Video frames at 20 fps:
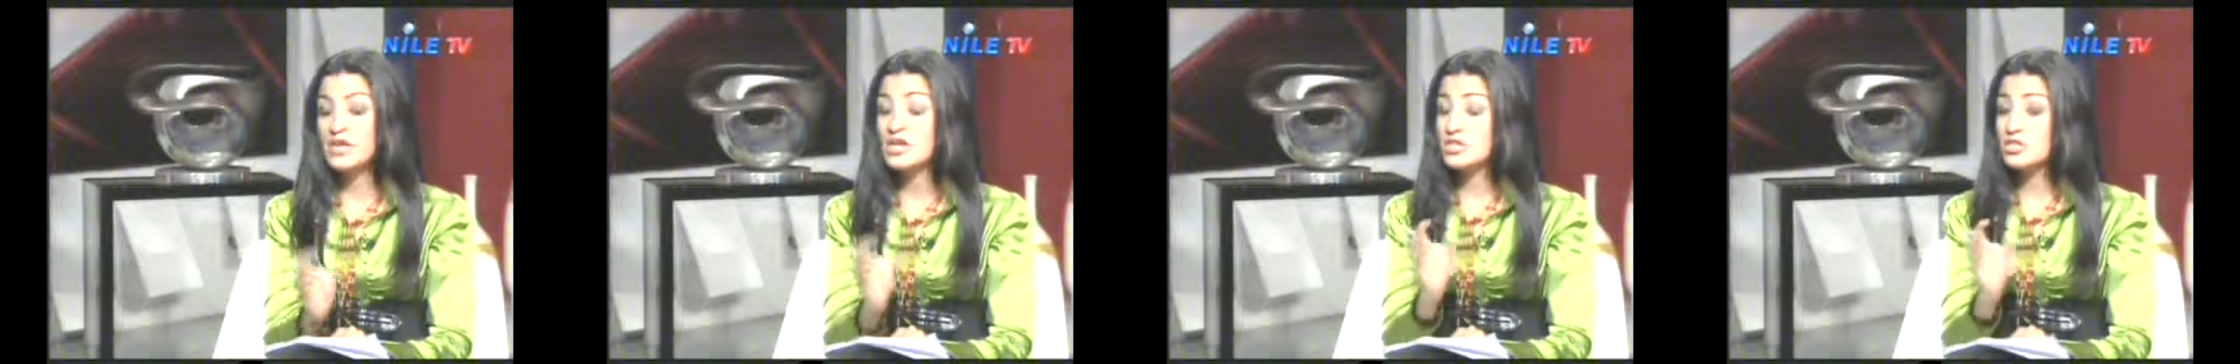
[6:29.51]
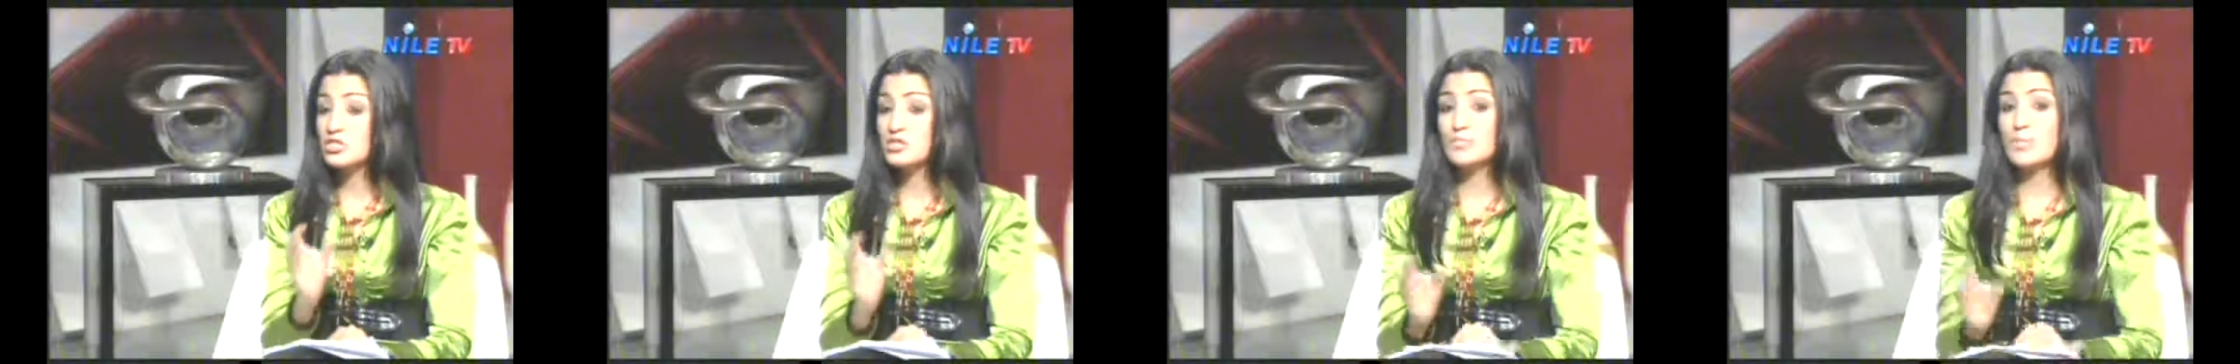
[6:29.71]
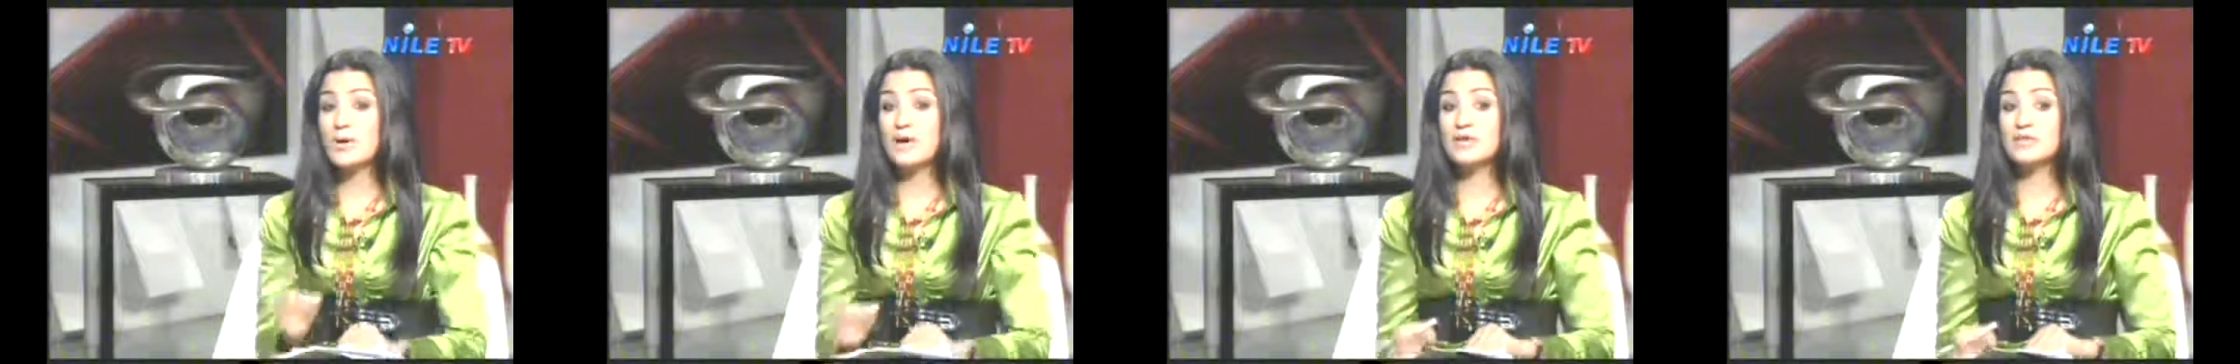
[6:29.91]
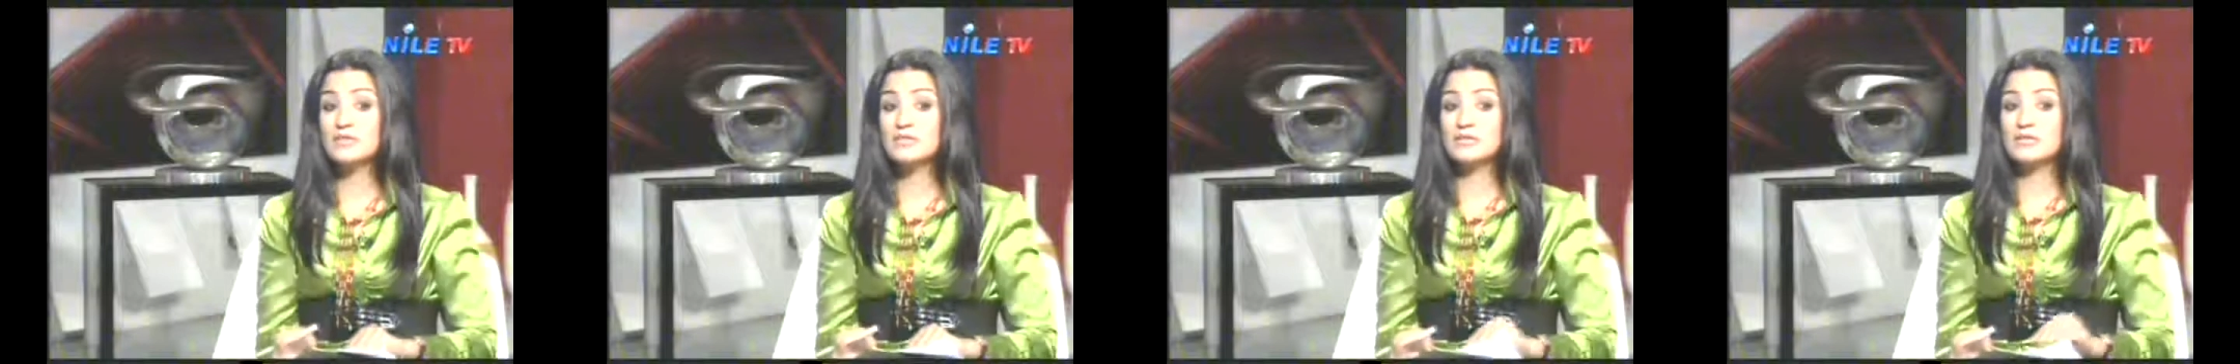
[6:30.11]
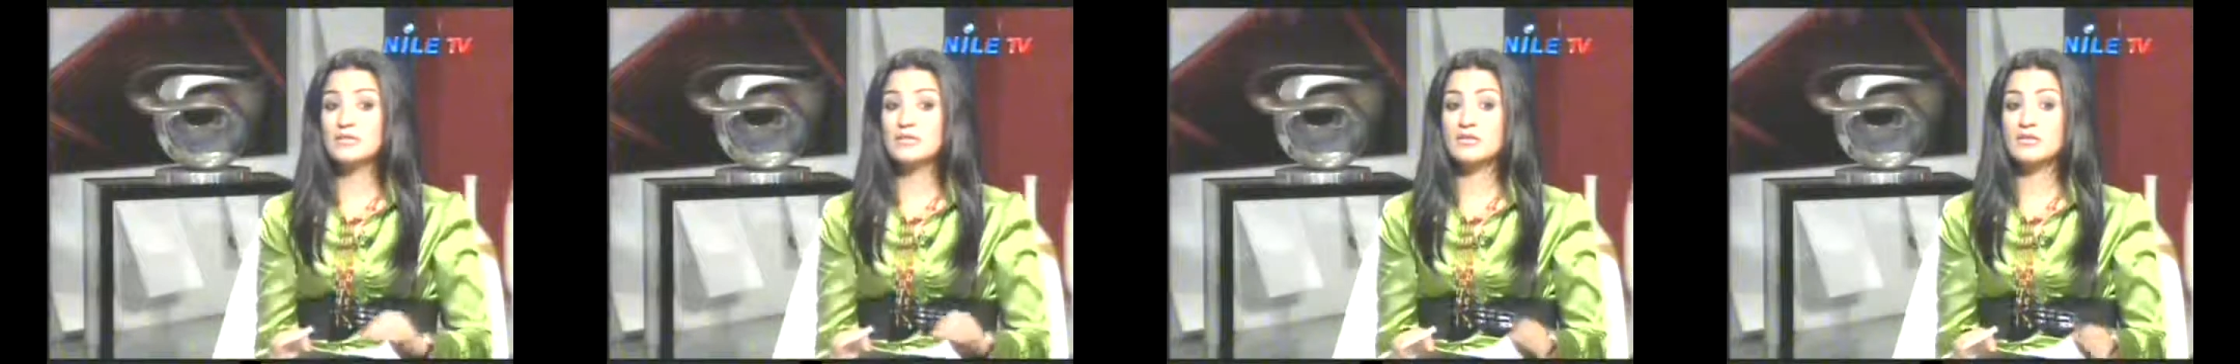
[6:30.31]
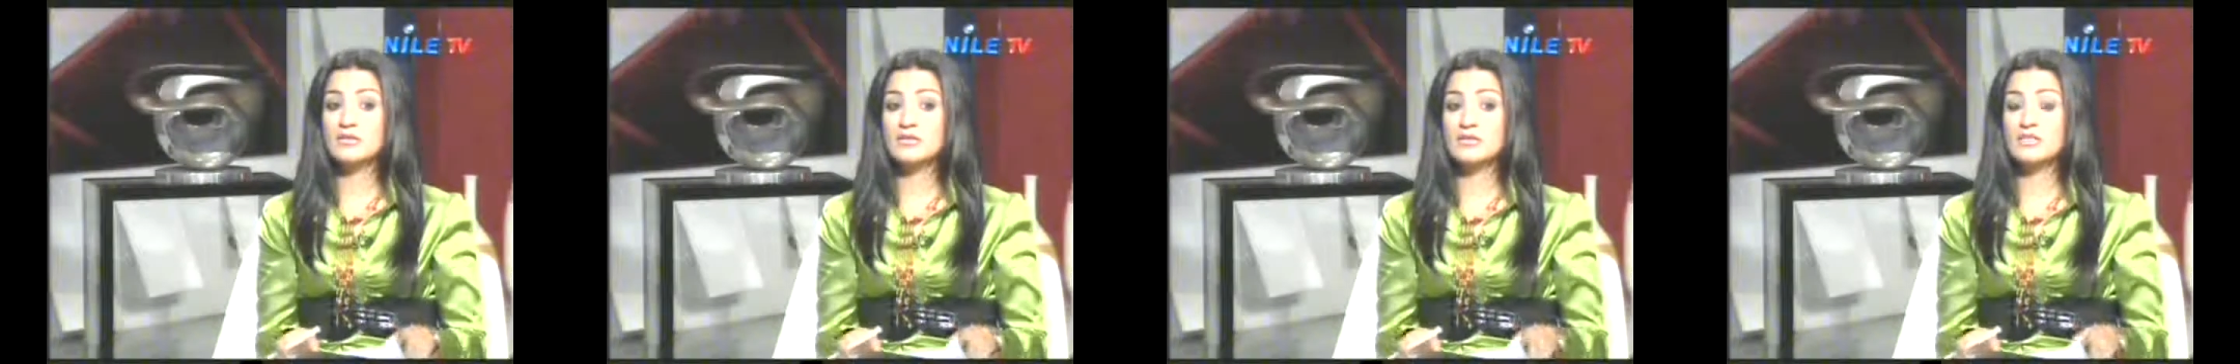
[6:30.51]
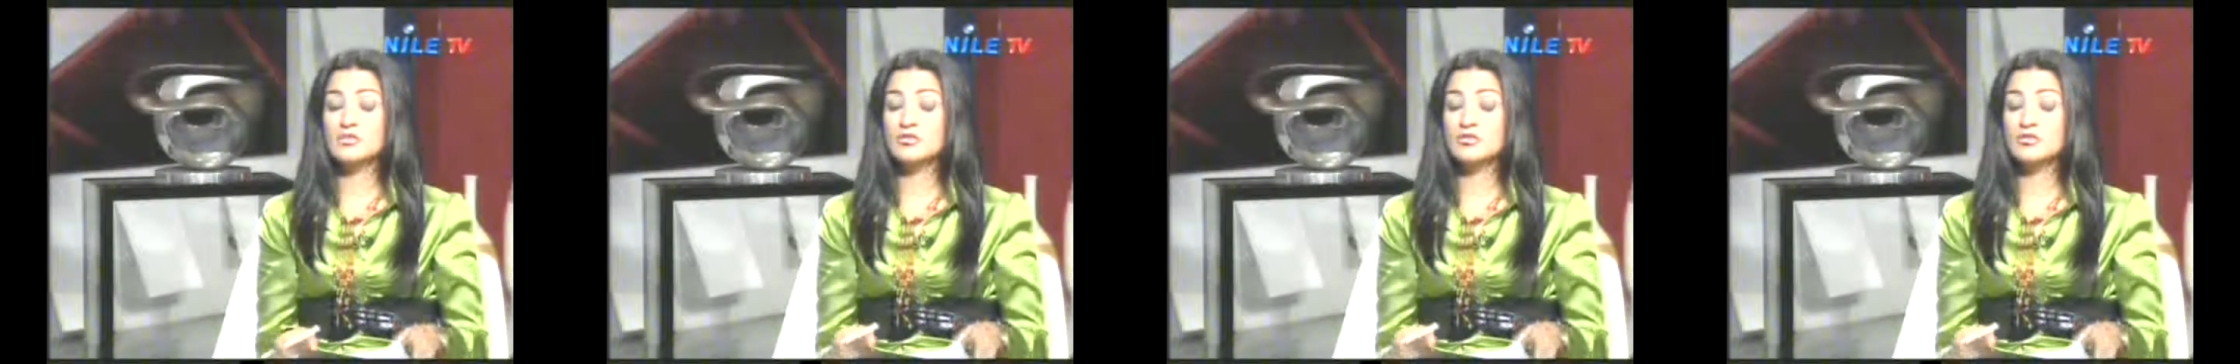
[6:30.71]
despite the